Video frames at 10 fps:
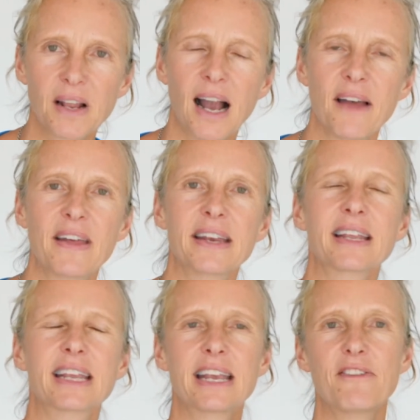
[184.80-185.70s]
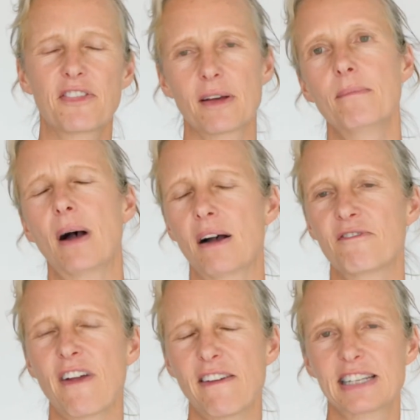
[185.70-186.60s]
and then give them
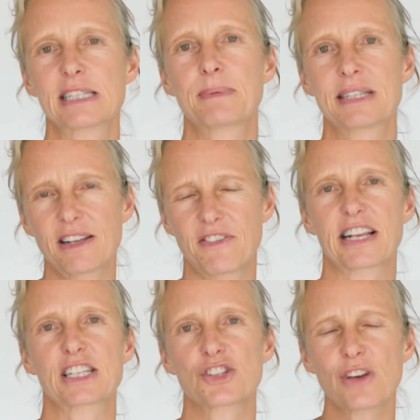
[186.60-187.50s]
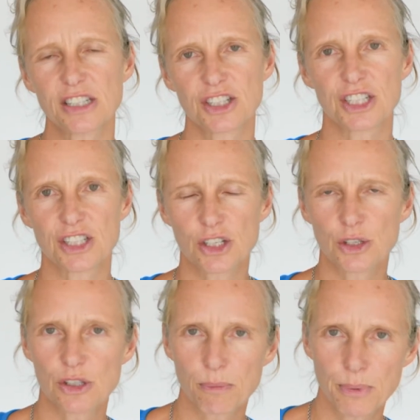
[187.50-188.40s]
very specific strategies to
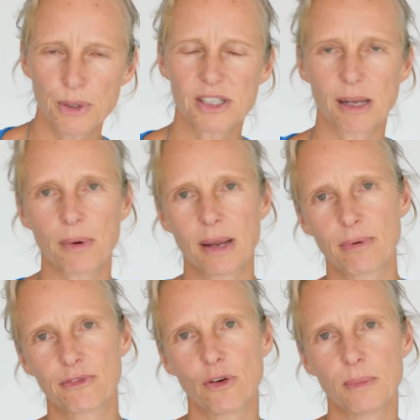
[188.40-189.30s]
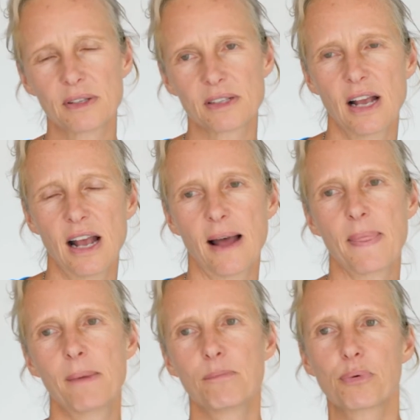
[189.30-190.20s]
do to boost their brain performance, and
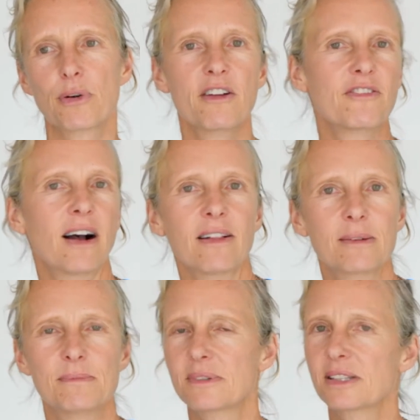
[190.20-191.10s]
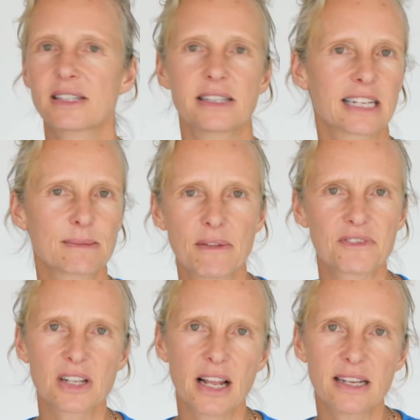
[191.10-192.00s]
then profile them 6
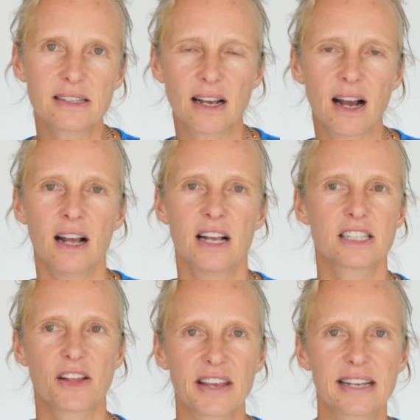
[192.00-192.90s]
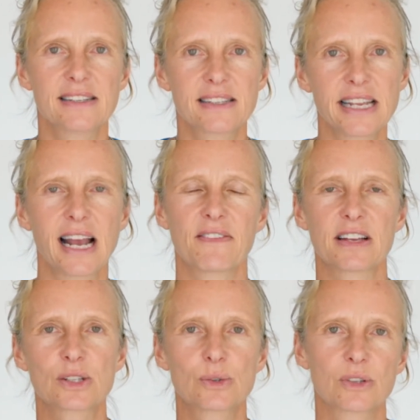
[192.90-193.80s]
months later so they can see how their
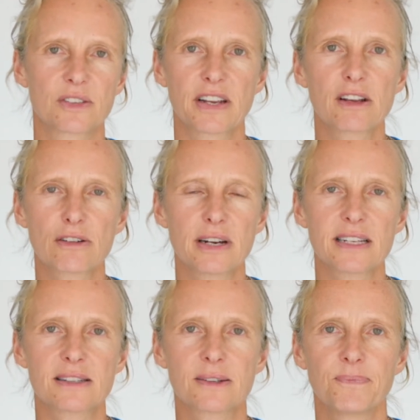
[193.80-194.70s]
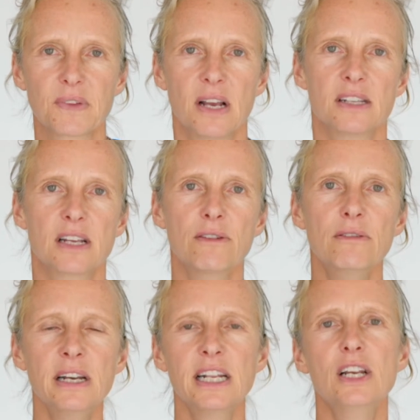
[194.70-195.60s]
scores have increased. So
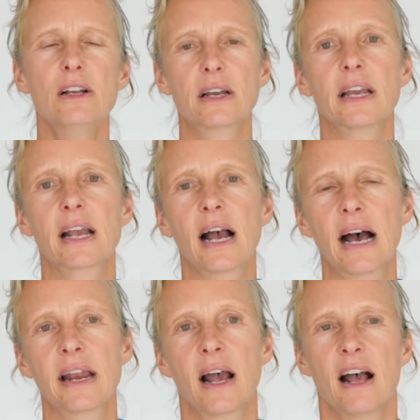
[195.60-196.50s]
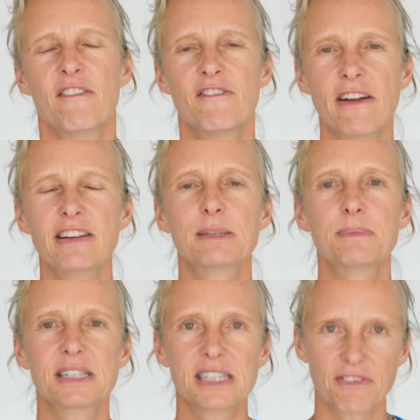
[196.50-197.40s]
really looking at very
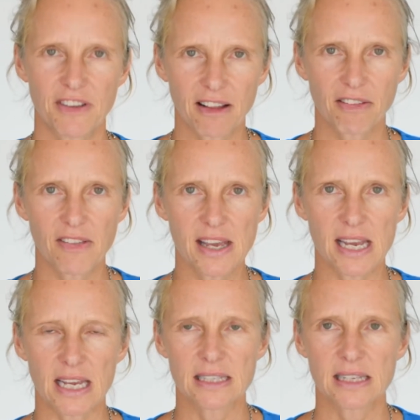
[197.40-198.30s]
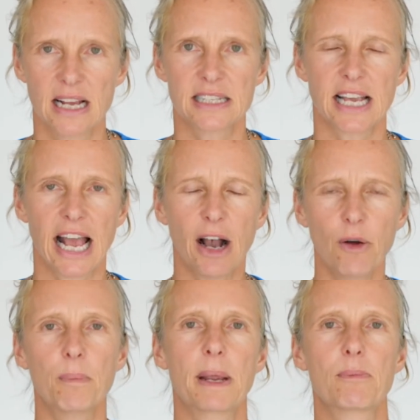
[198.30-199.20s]
specific things to
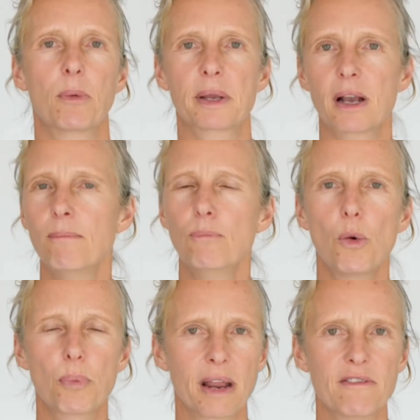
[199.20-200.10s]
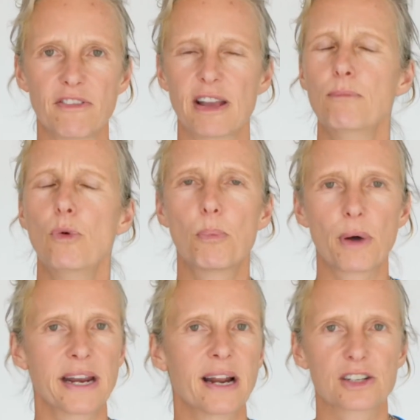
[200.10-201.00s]
help people become more brain fit, more
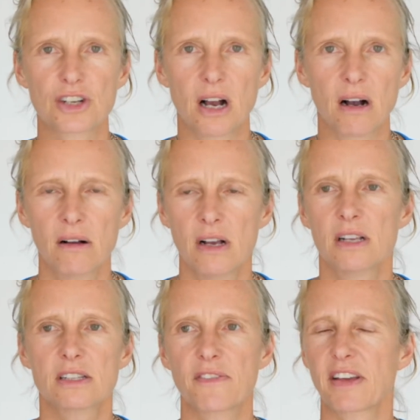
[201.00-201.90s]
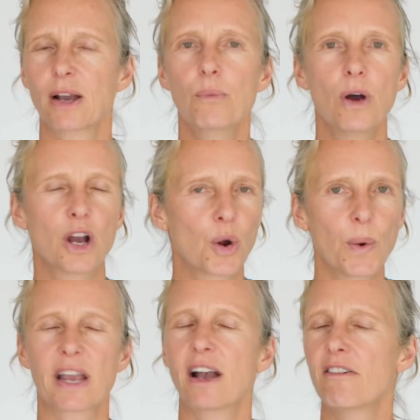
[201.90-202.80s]
brain agile, so they can work
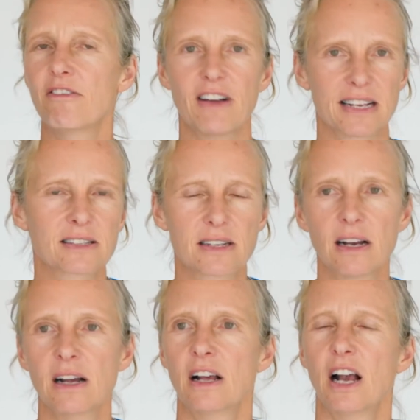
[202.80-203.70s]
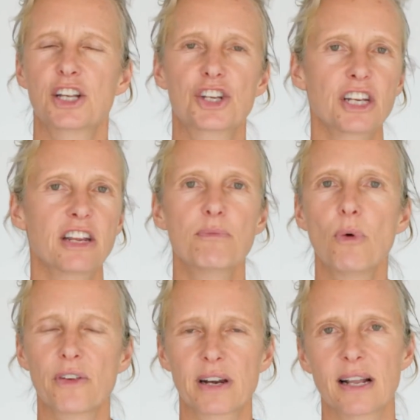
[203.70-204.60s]
quicker, faster, achieve
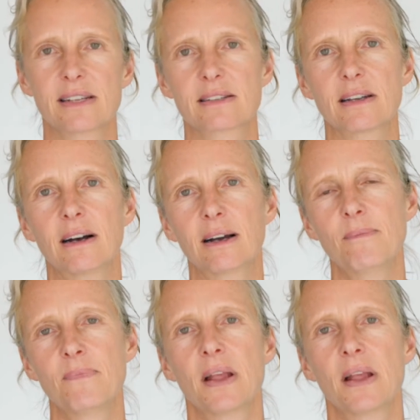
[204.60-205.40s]
more in less time.